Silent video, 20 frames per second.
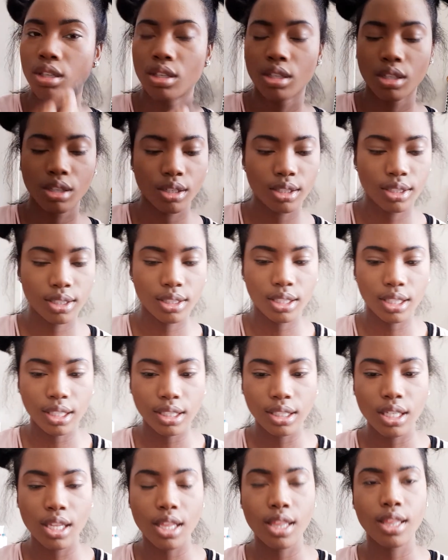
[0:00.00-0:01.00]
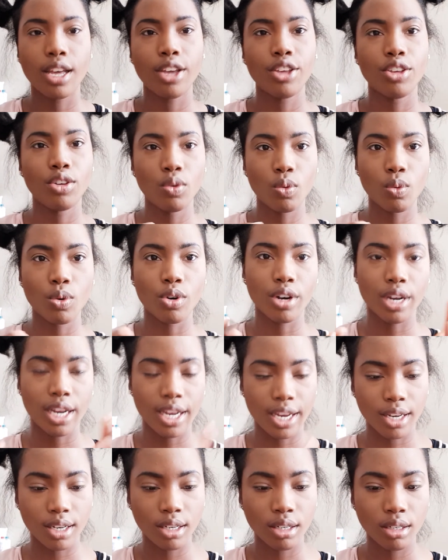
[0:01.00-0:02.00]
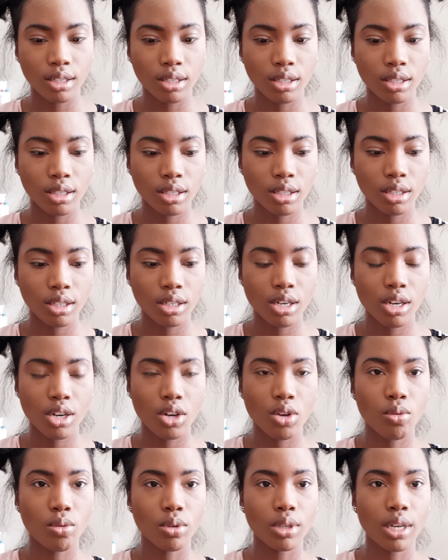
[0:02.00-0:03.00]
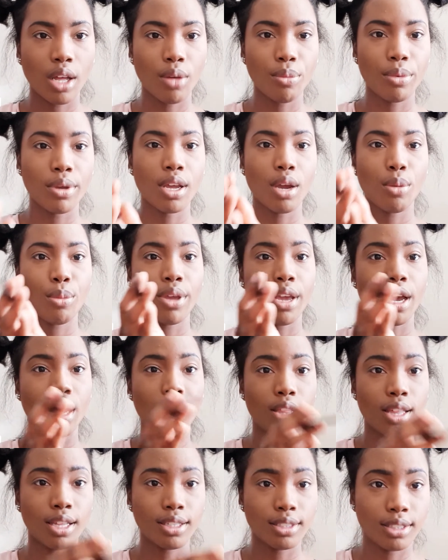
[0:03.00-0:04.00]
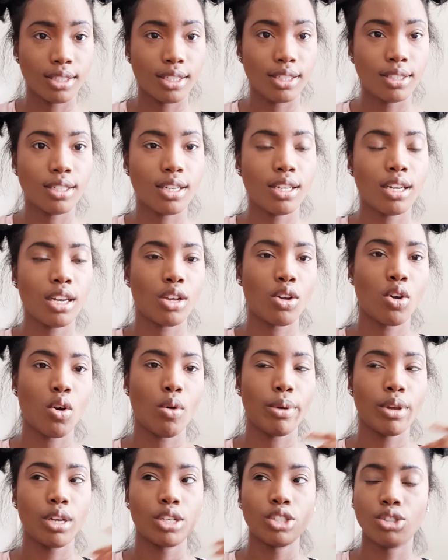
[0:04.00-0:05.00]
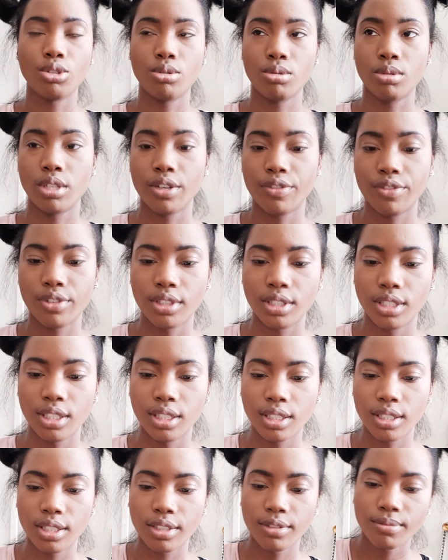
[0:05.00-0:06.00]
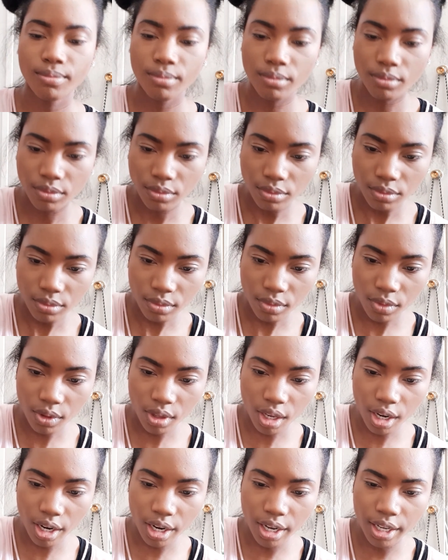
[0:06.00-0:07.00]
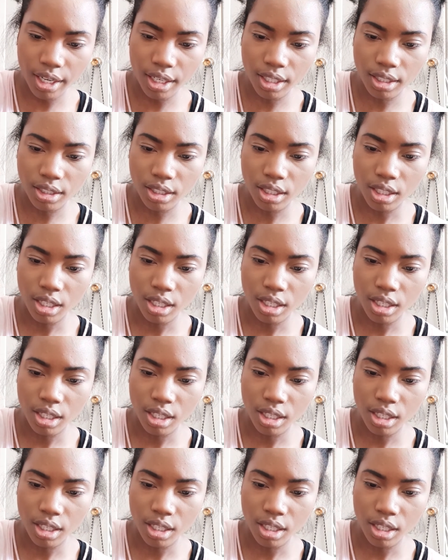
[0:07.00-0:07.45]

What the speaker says: the season that you were in, you will now be coming out of that season and going into a different season. And